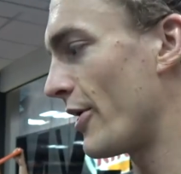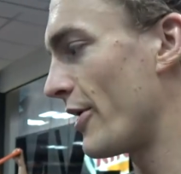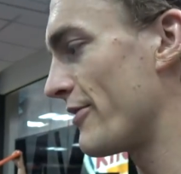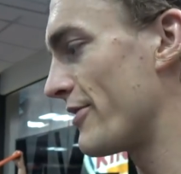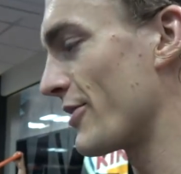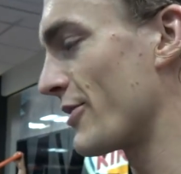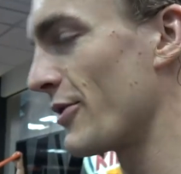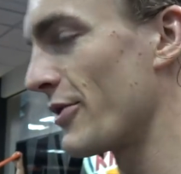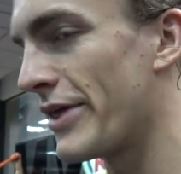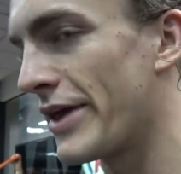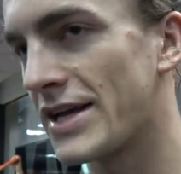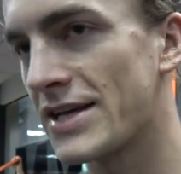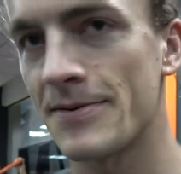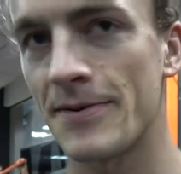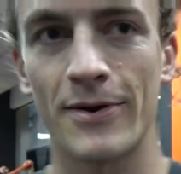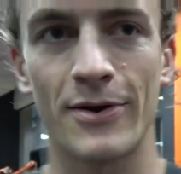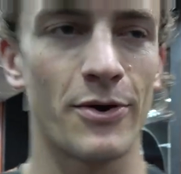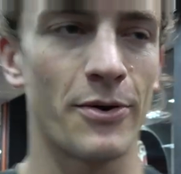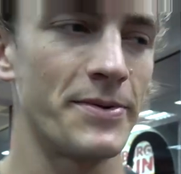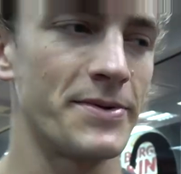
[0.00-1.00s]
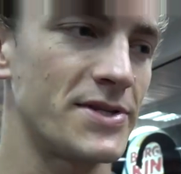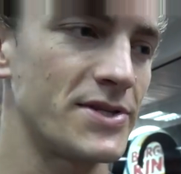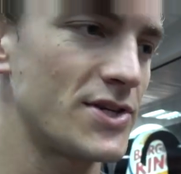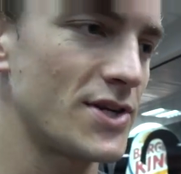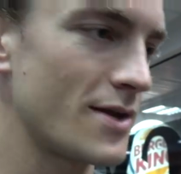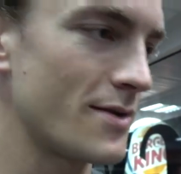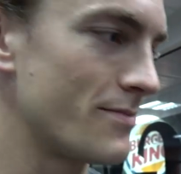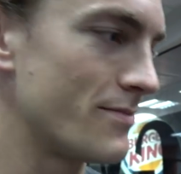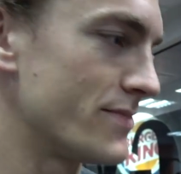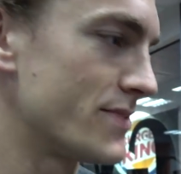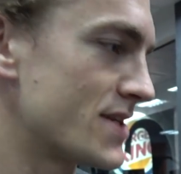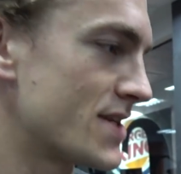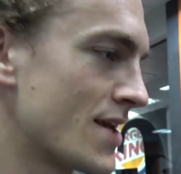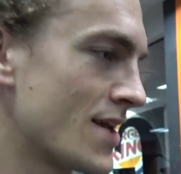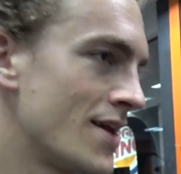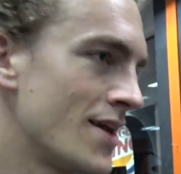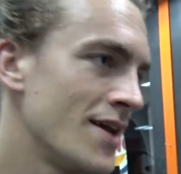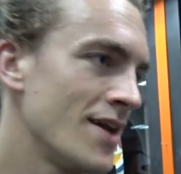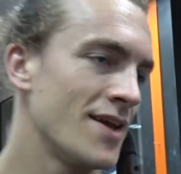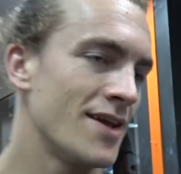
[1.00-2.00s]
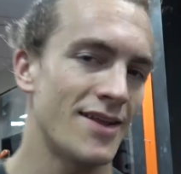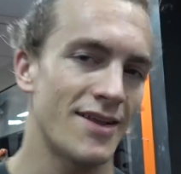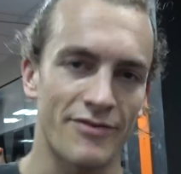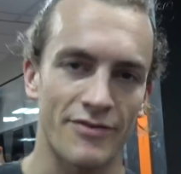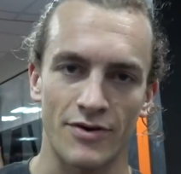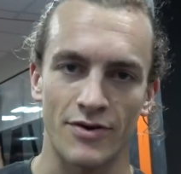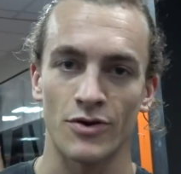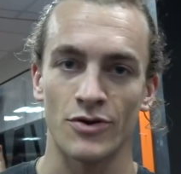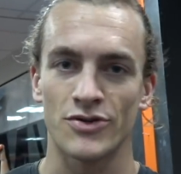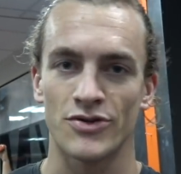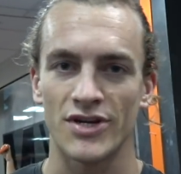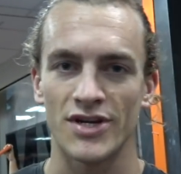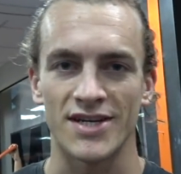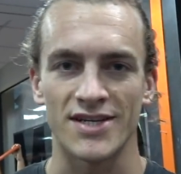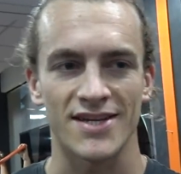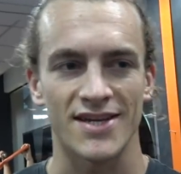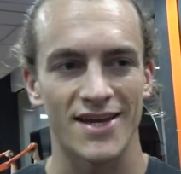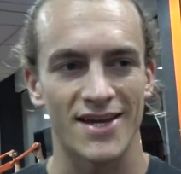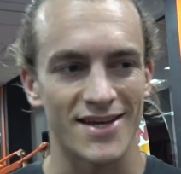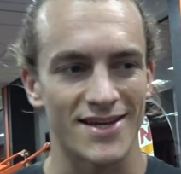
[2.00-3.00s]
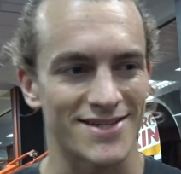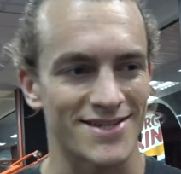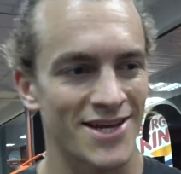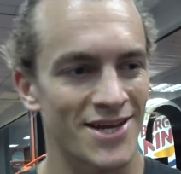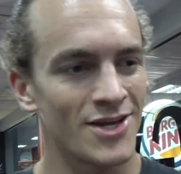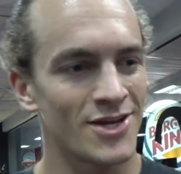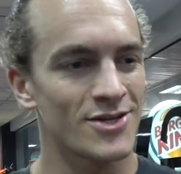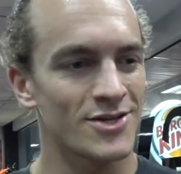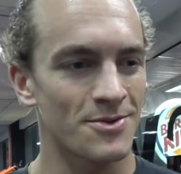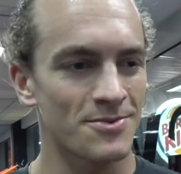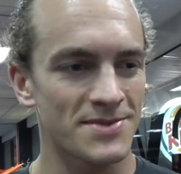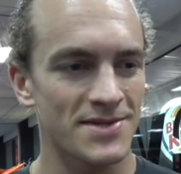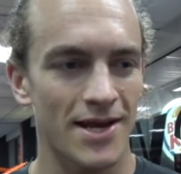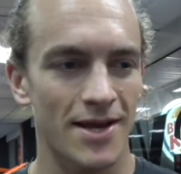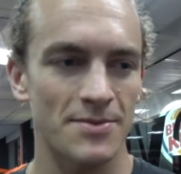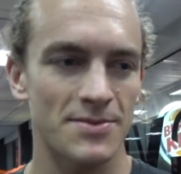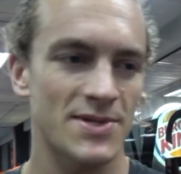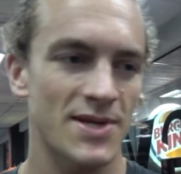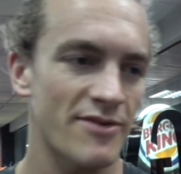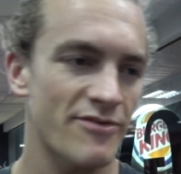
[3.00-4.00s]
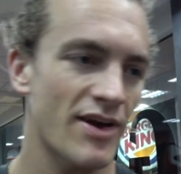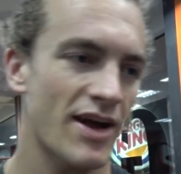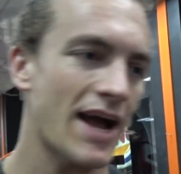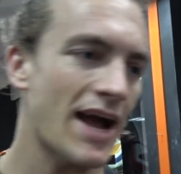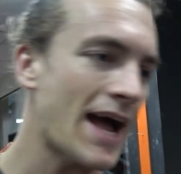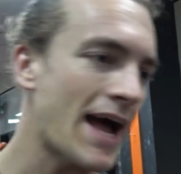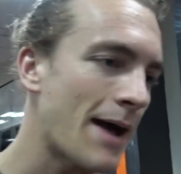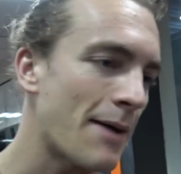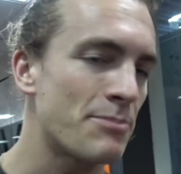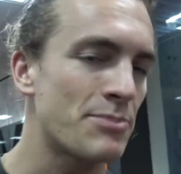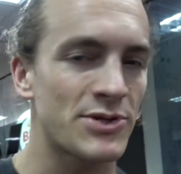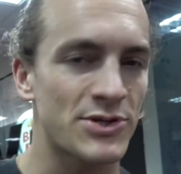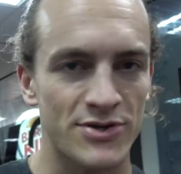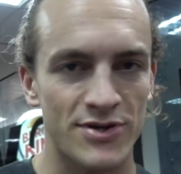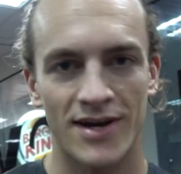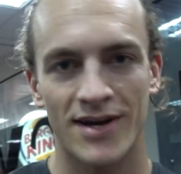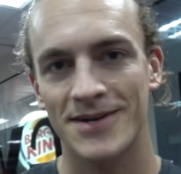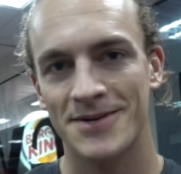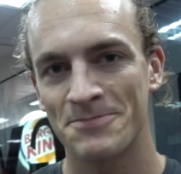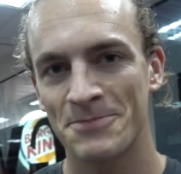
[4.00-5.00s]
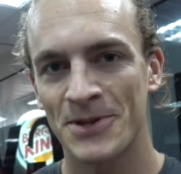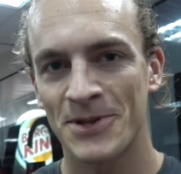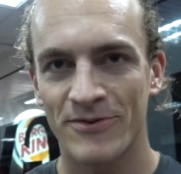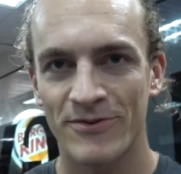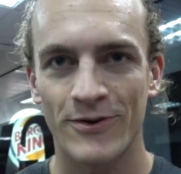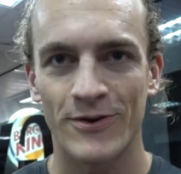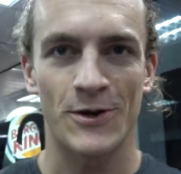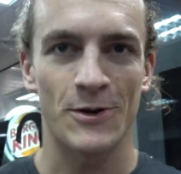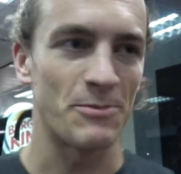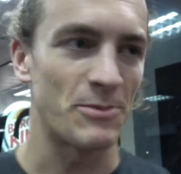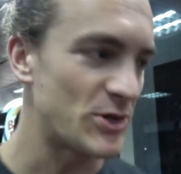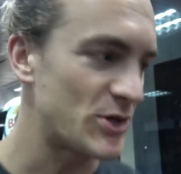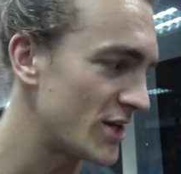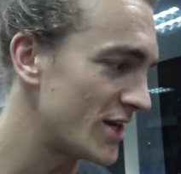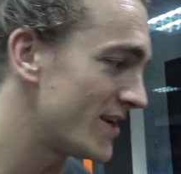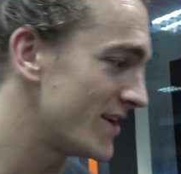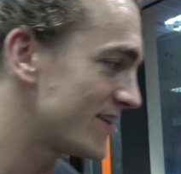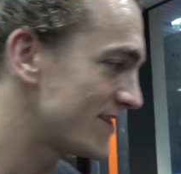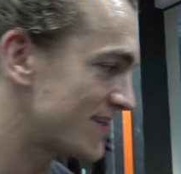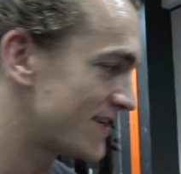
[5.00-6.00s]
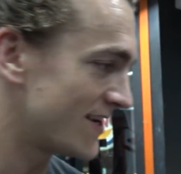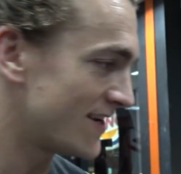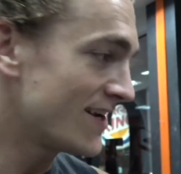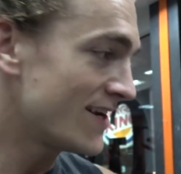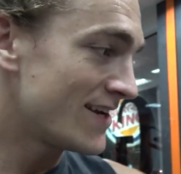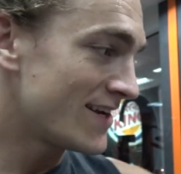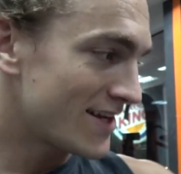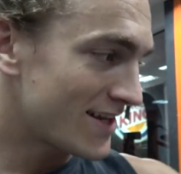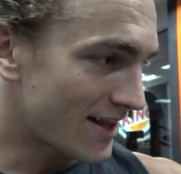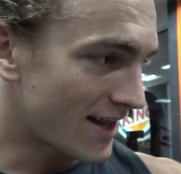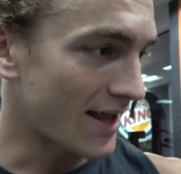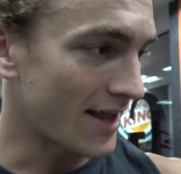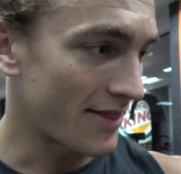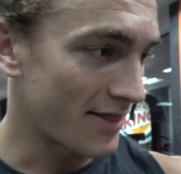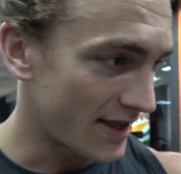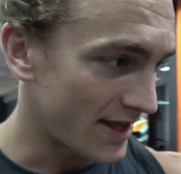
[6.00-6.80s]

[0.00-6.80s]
One of the good things about coming to gyms in different countries is sometimes they have abstract motherfucking machines like